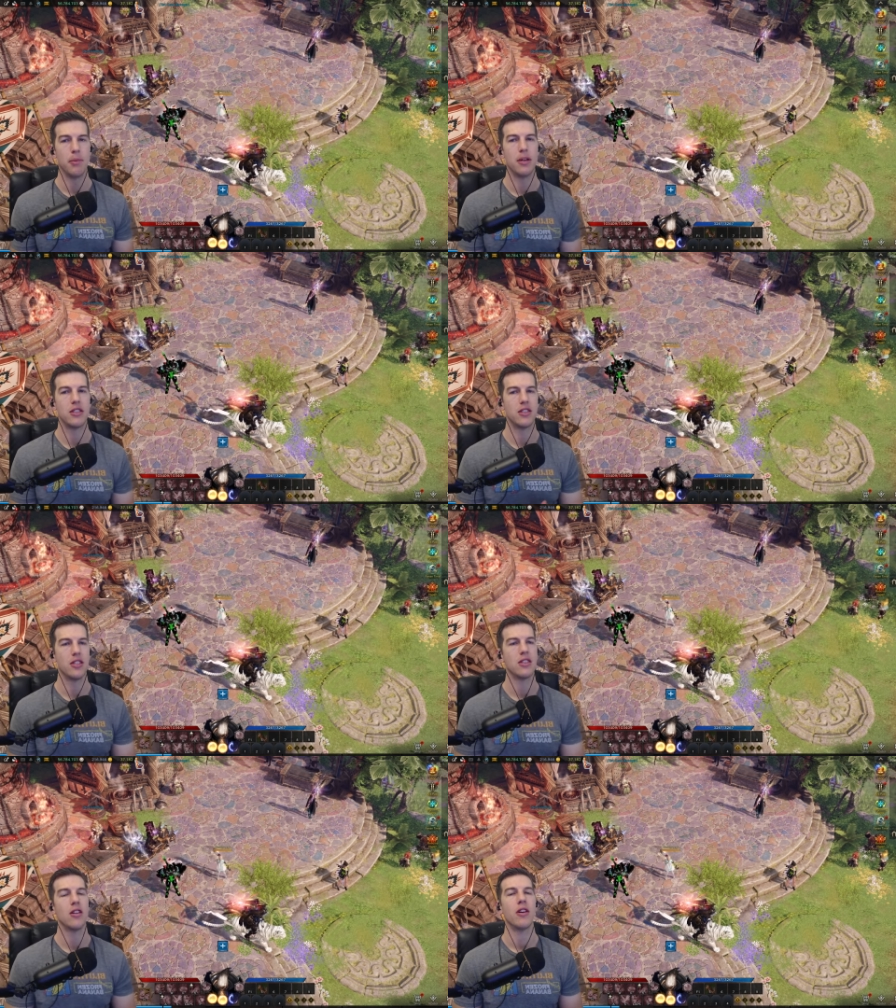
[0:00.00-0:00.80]
but it's
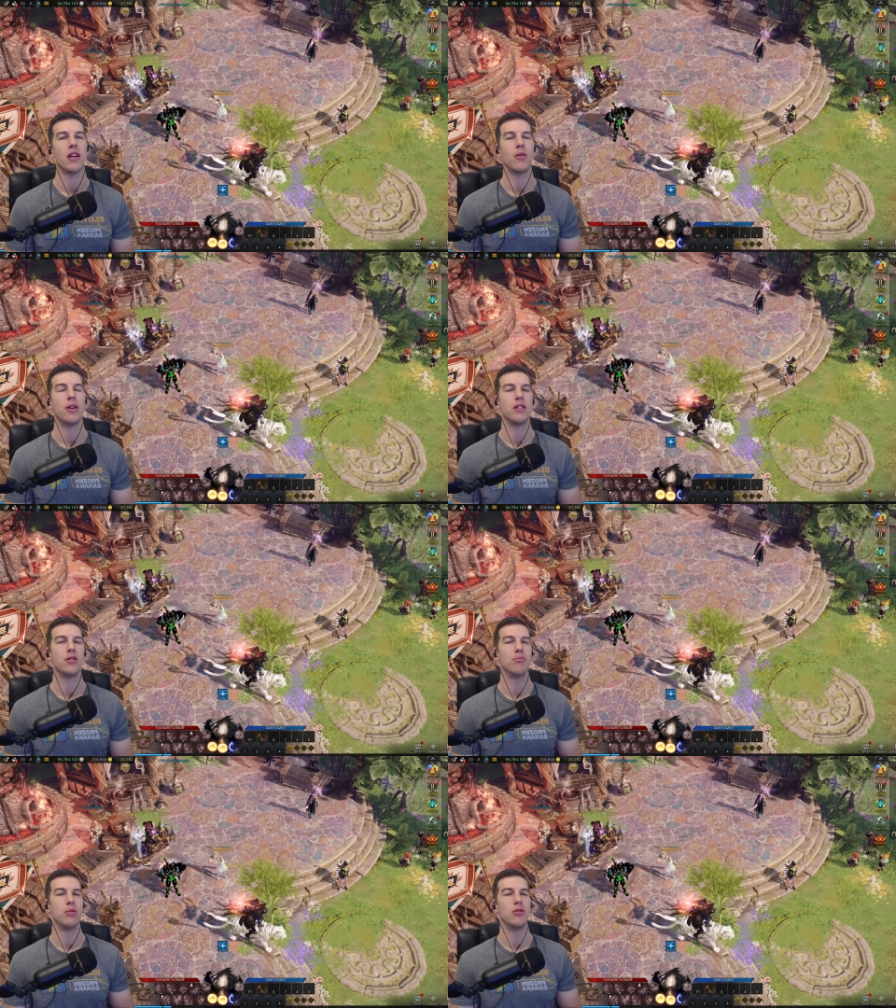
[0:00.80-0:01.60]
just not going
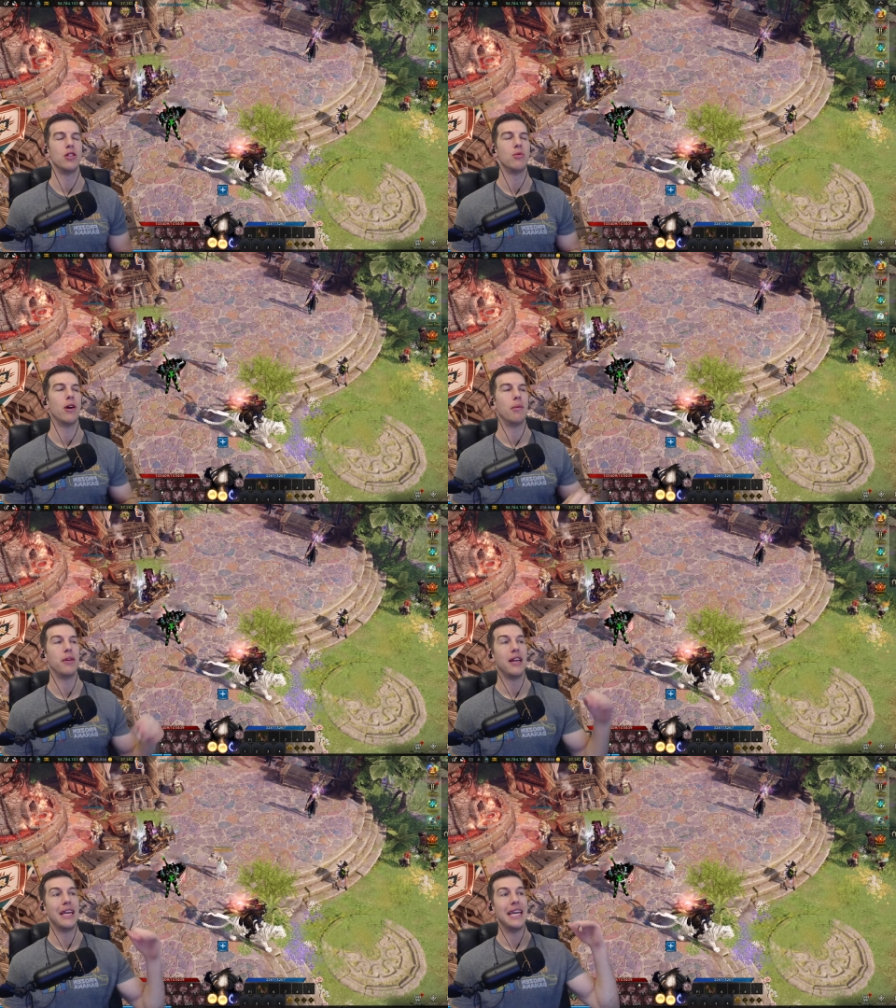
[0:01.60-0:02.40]
to boost you up
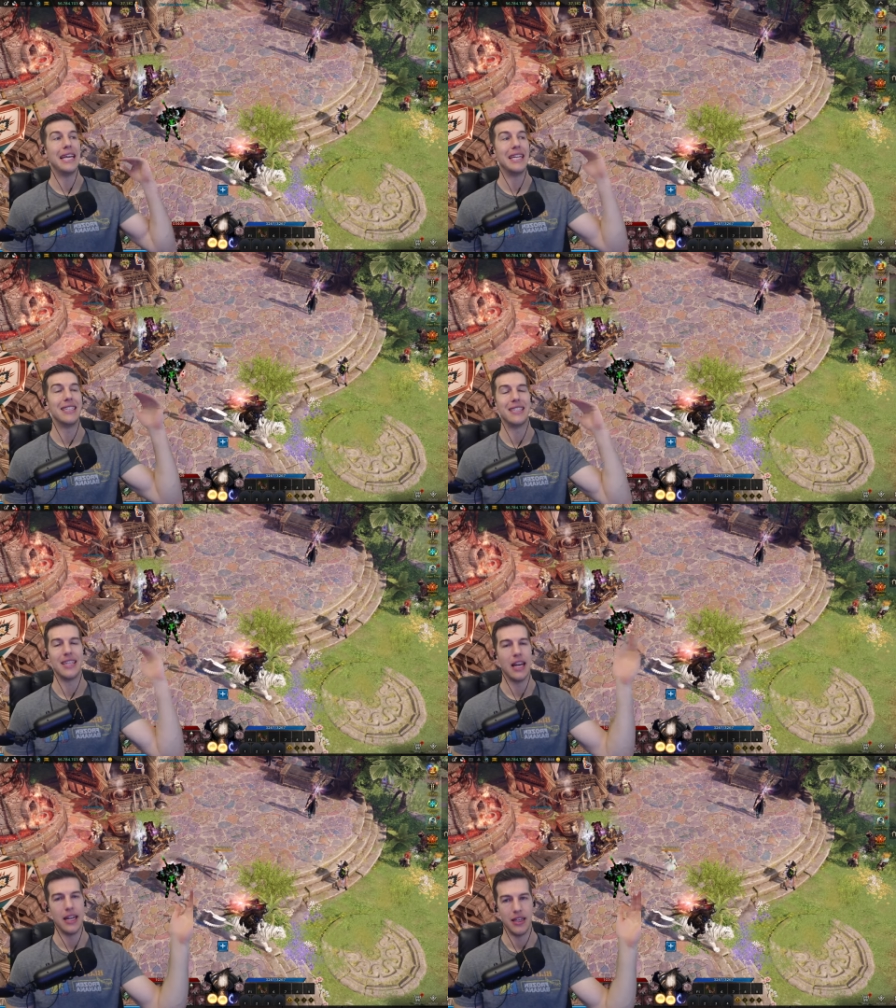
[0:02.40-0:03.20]

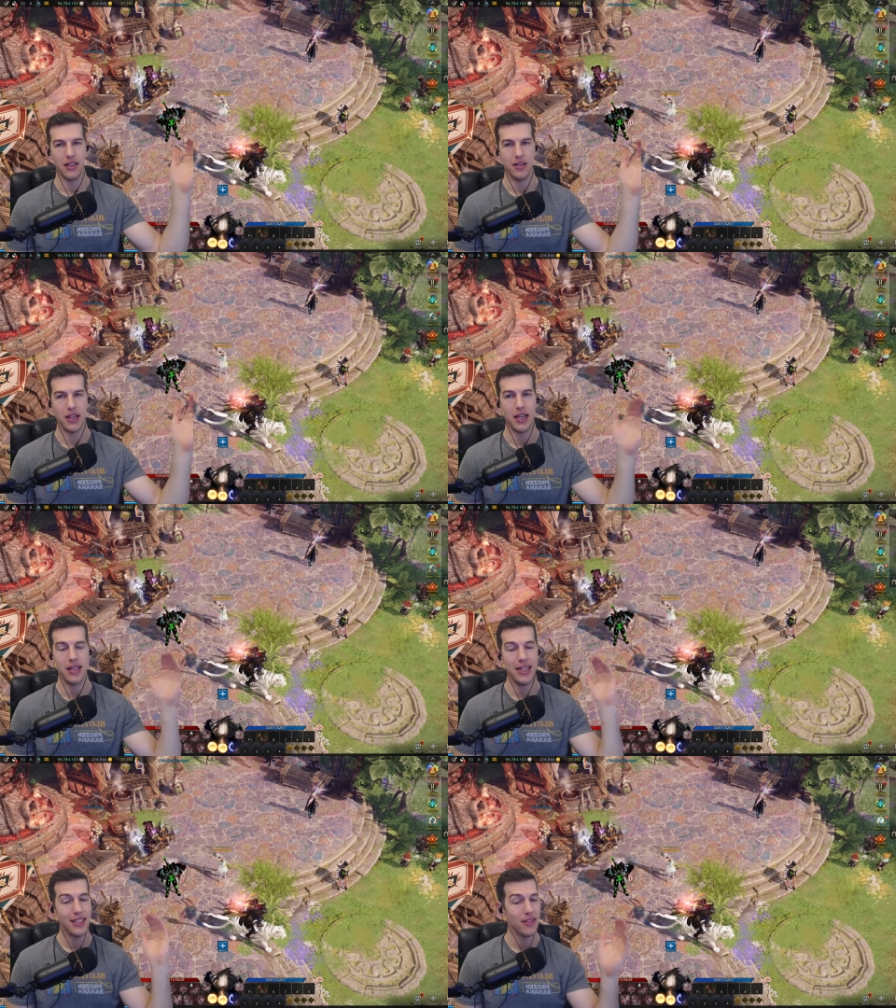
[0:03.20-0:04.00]
insane okay
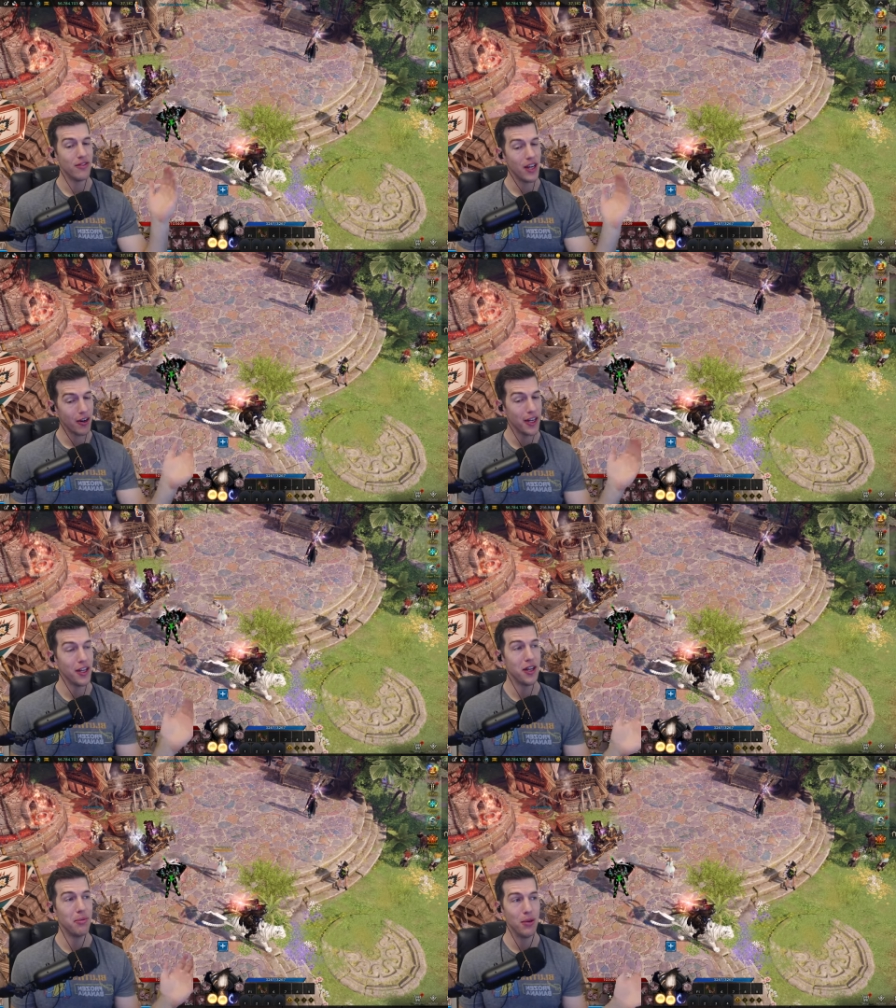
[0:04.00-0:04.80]
it is a very
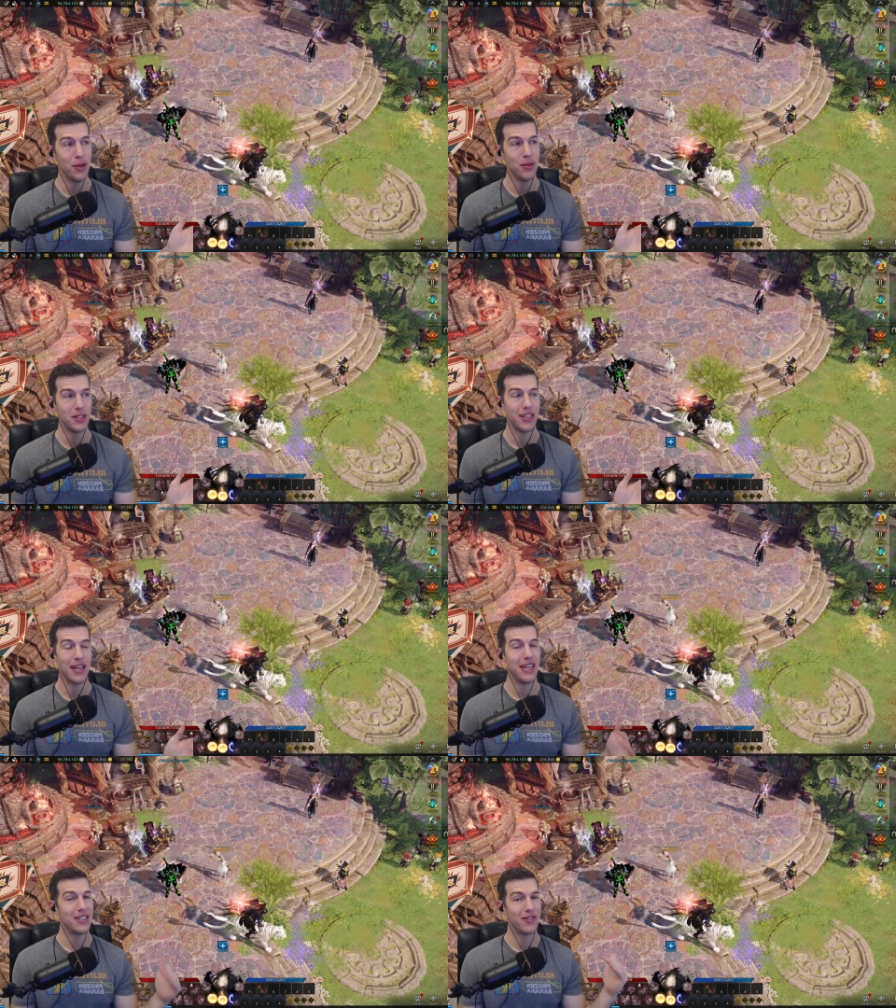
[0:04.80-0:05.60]
good boost
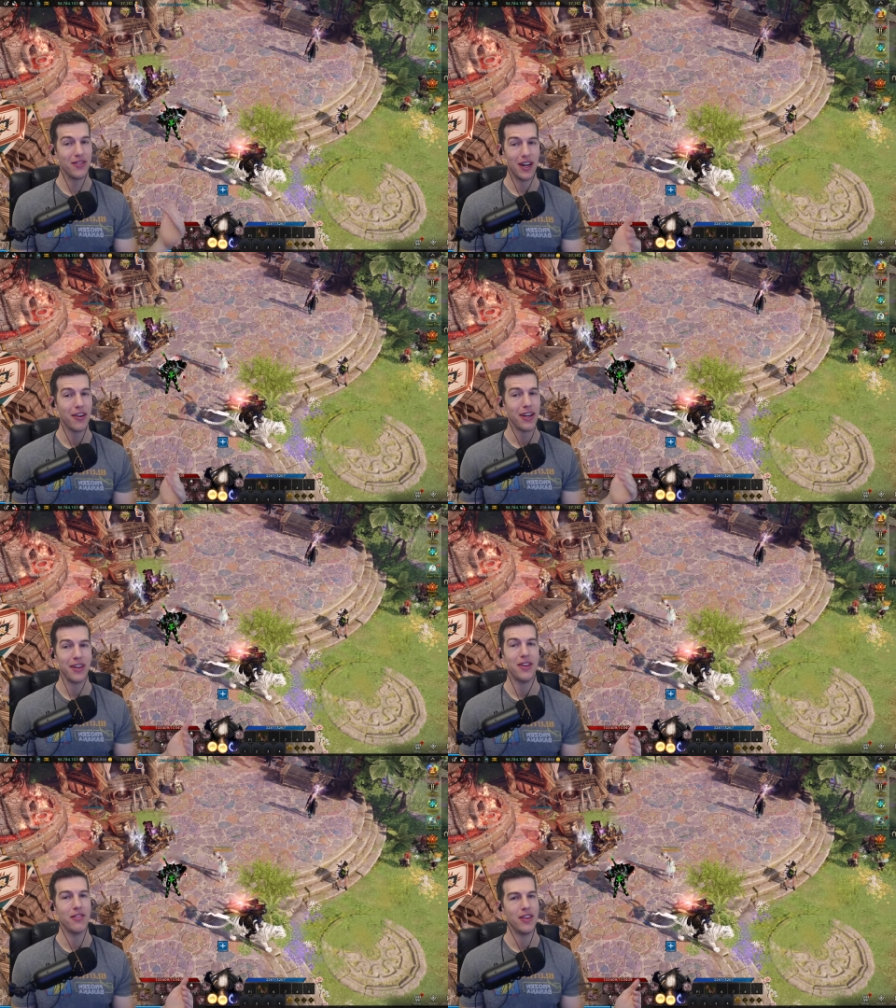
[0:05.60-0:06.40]
it's a very
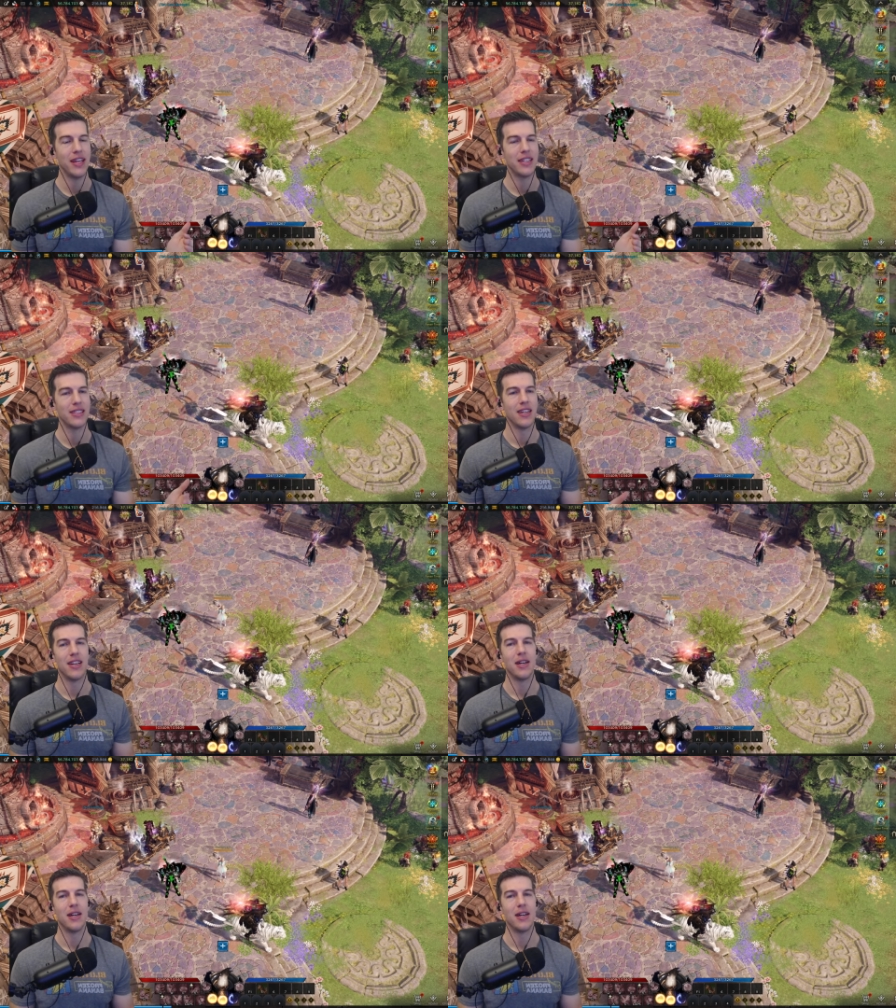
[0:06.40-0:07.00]
good event